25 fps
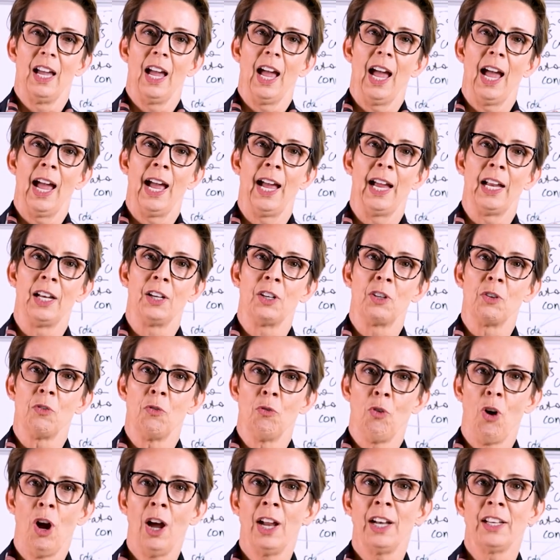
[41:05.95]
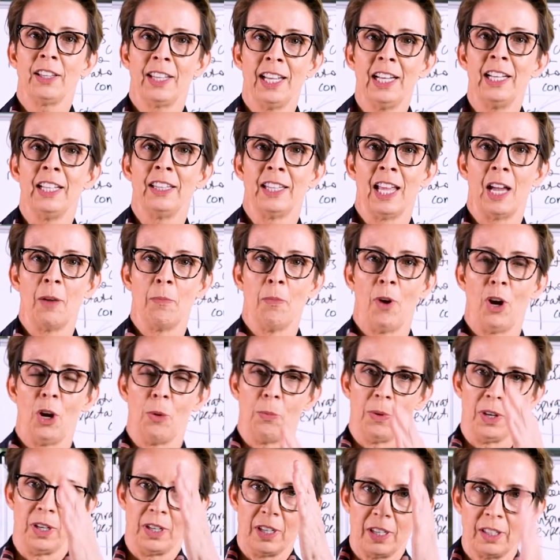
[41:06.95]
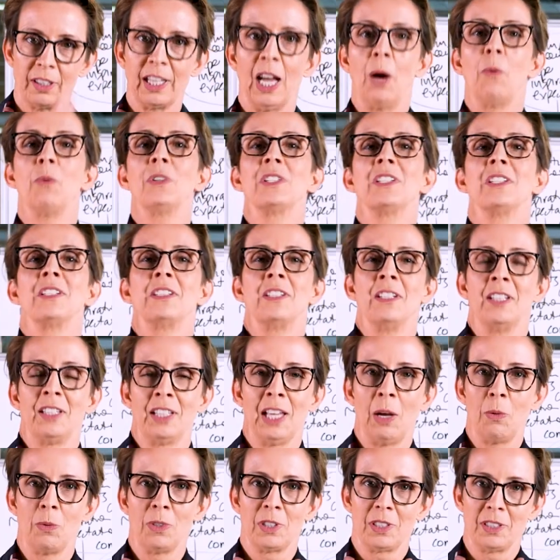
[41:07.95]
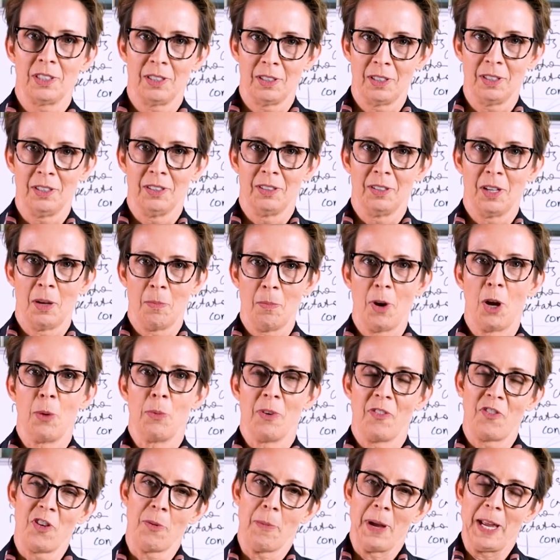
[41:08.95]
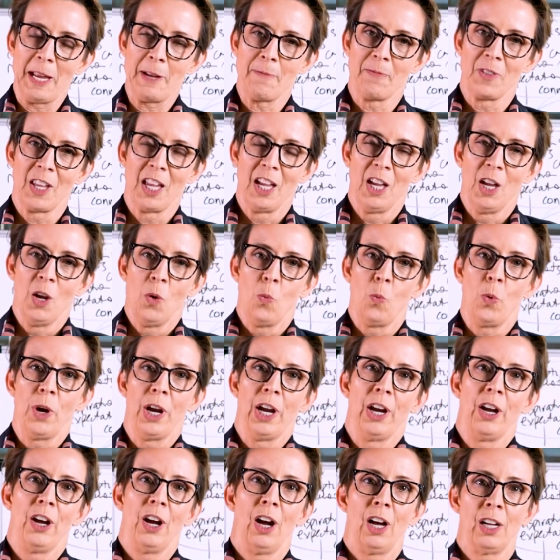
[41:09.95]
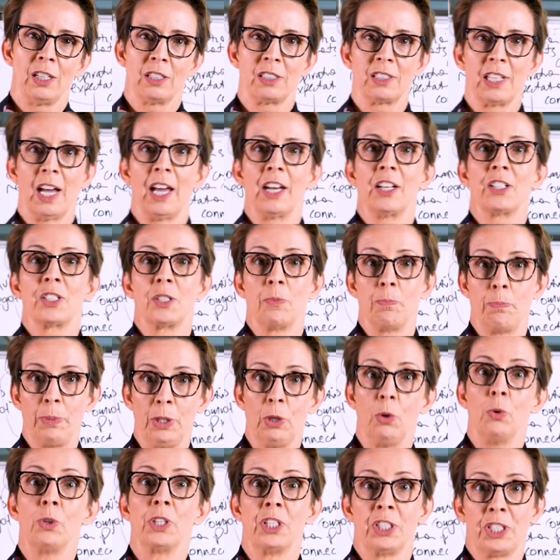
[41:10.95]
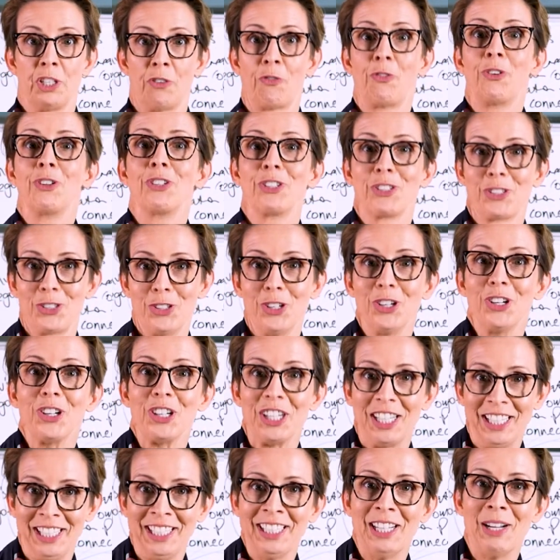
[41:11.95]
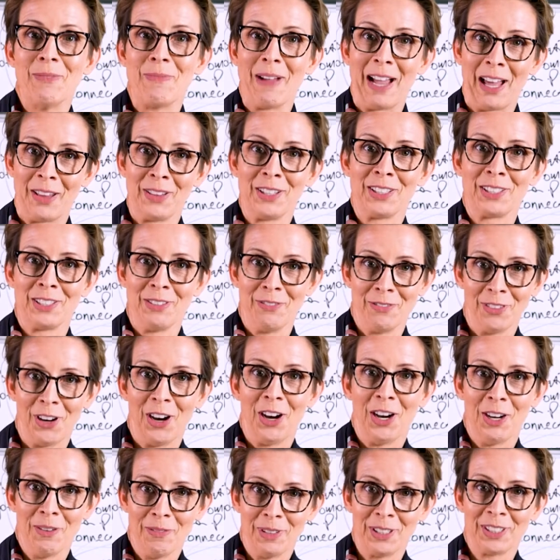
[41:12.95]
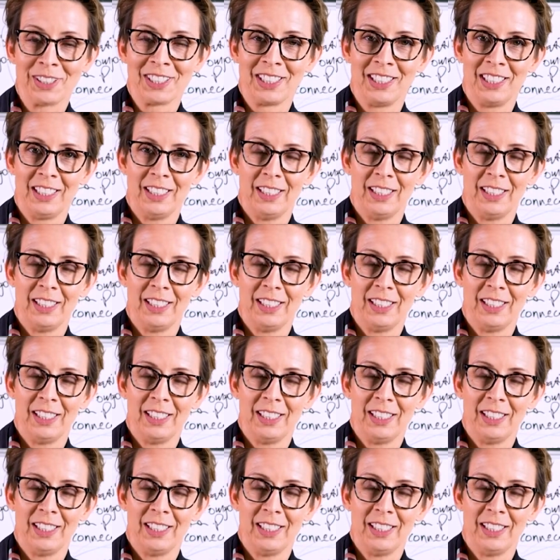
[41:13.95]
And right then in that moment, that was a moment for me where I started to build a different story about this environment.